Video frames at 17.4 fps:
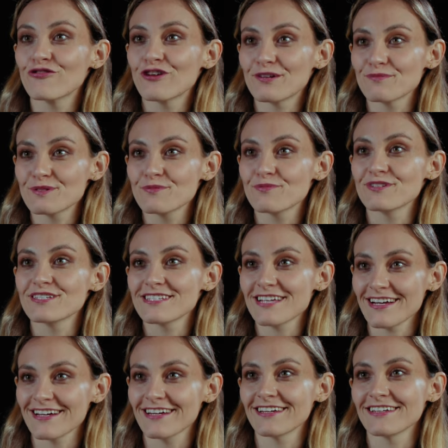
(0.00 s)
frames per
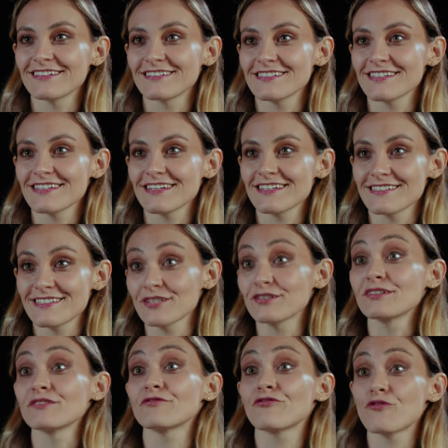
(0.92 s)
second
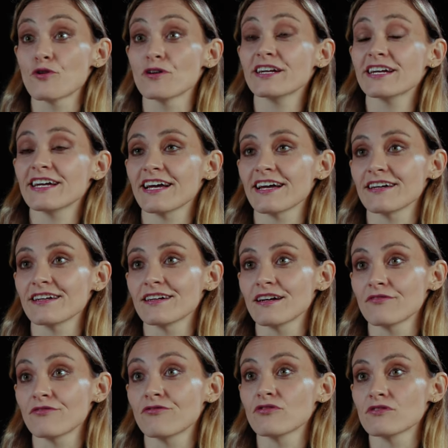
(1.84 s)
still at 4K,
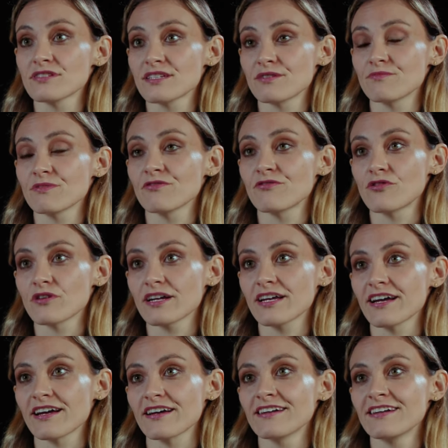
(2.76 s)
at full cinema
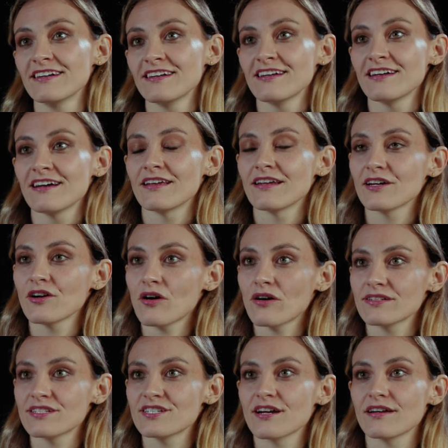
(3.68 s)
4K, and I
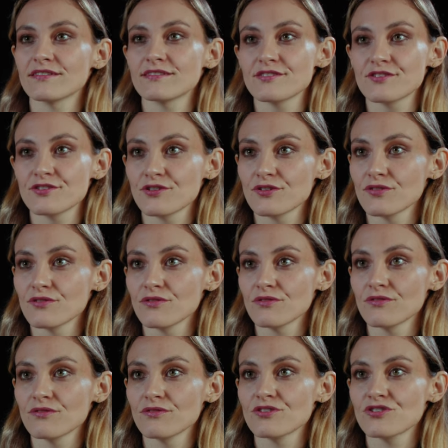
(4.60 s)
got a chance
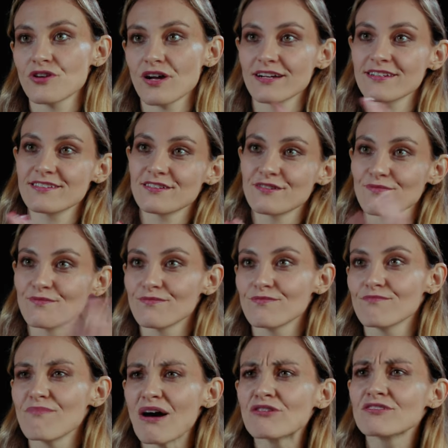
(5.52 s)
to track
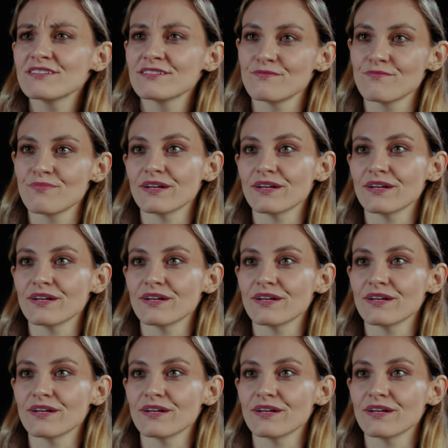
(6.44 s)
some mountain